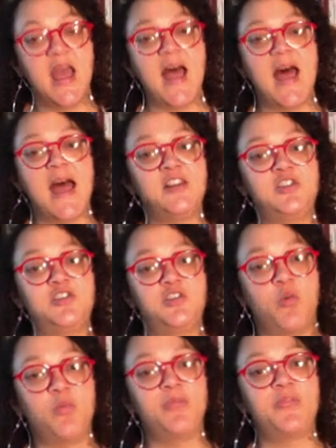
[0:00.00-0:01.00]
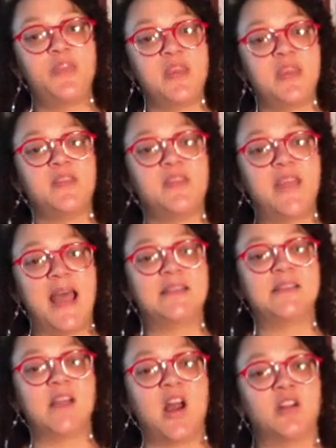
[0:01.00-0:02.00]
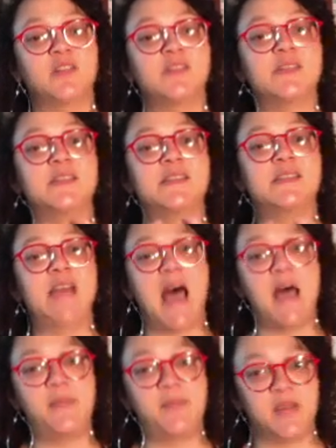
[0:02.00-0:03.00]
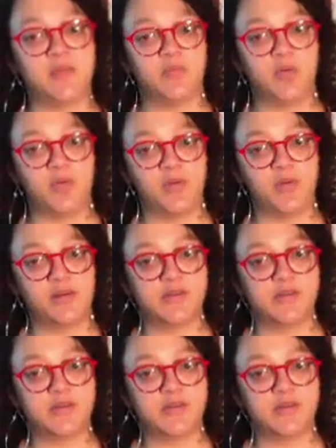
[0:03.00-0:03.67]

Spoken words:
I don't think that's our stopping point.